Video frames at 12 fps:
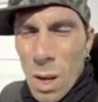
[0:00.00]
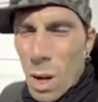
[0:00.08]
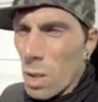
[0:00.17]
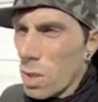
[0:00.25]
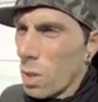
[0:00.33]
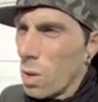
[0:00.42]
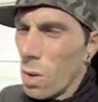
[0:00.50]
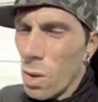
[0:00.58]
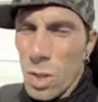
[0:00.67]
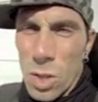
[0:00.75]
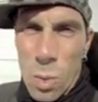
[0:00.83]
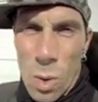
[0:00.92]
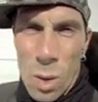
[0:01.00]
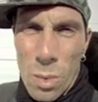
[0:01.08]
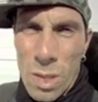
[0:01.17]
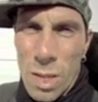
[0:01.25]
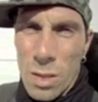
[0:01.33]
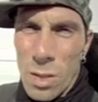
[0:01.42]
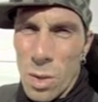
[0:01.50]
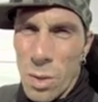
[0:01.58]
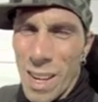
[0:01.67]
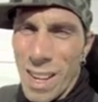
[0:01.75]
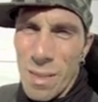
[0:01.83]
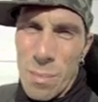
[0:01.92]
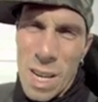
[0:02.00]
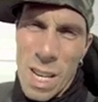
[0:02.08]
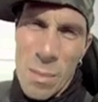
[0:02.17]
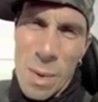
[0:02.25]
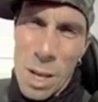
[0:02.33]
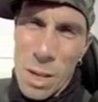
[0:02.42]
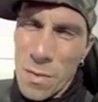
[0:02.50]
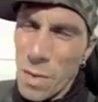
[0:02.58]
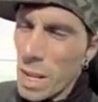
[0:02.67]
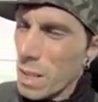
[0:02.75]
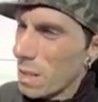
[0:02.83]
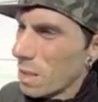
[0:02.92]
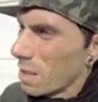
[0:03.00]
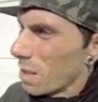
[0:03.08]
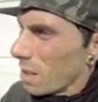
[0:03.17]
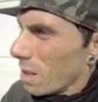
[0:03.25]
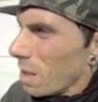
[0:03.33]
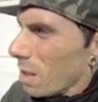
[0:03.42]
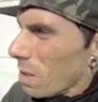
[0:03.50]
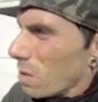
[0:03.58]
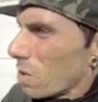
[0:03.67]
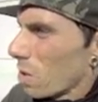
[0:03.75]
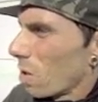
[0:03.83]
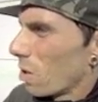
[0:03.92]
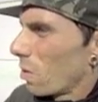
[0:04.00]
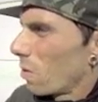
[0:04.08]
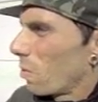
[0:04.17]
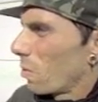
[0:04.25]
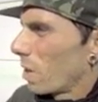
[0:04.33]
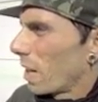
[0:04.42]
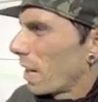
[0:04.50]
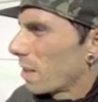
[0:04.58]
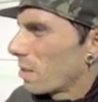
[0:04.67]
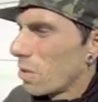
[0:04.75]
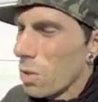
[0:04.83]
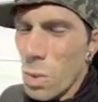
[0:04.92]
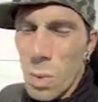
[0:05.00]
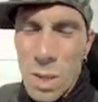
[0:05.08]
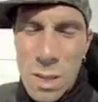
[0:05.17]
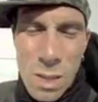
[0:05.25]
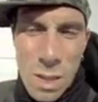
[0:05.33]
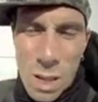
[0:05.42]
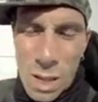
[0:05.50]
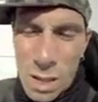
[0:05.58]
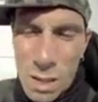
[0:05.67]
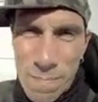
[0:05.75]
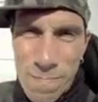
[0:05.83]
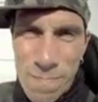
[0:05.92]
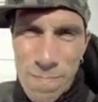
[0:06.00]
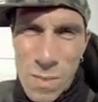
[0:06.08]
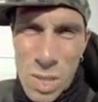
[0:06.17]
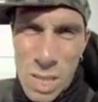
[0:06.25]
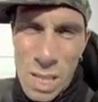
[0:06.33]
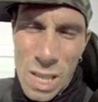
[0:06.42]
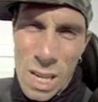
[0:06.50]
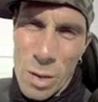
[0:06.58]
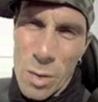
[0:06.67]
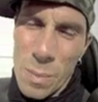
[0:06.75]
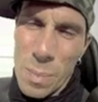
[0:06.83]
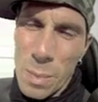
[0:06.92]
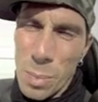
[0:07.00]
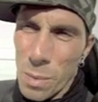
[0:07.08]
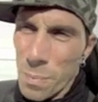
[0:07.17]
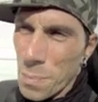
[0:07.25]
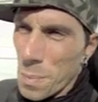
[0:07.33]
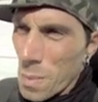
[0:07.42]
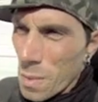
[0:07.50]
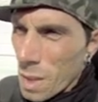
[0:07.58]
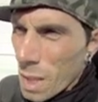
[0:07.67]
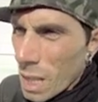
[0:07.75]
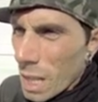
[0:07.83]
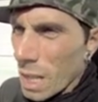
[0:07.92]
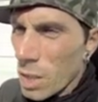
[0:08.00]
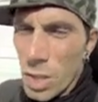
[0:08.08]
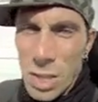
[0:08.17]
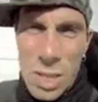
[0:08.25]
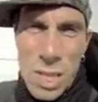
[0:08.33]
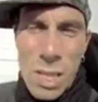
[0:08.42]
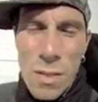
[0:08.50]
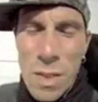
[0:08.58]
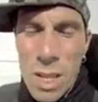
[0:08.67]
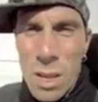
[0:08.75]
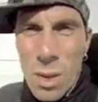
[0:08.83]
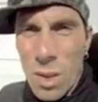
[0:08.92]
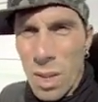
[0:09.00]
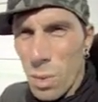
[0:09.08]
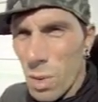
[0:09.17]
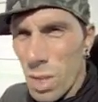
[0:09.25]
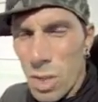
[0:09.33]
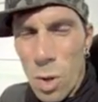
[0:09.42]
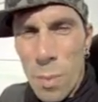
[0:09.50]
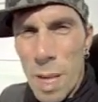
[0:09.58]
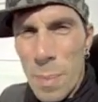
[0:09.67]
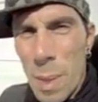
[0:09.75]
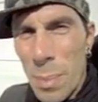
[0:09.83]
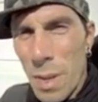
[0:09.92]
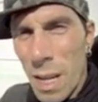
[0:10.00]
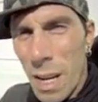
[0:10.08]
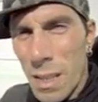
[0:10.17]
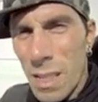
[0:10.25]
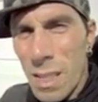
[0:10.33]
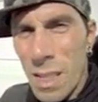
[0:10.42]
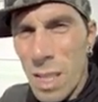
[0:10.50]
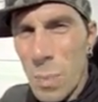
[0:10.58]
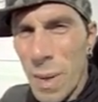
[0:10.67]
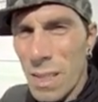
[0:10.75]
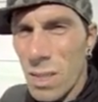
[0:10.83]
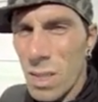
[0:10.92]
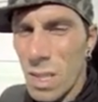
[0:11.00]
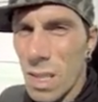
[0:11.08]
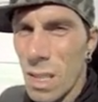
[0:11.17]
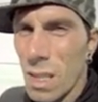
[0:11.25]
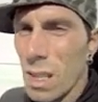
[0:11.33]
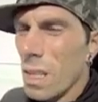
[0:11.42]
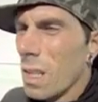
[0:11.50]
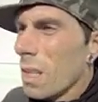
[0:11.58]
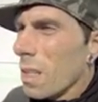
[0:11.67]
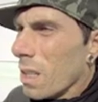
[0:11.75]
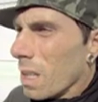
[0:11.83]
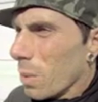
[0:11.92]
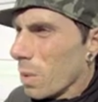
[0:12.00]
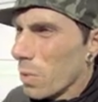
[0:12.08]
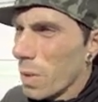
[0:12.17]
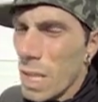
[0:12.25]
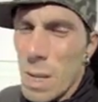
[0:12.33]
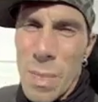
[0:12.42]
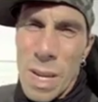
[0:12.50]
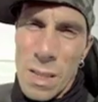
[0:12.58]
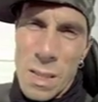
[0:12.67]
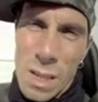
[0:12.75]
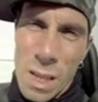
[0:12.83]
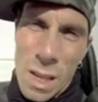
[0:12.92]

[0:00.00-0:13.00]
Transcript: Also, João was there too, and many of my other friends. So what I got to do was see a lot of great people. And as you can see in the video, there was so many people that I didn't expect to see. It was really amazing.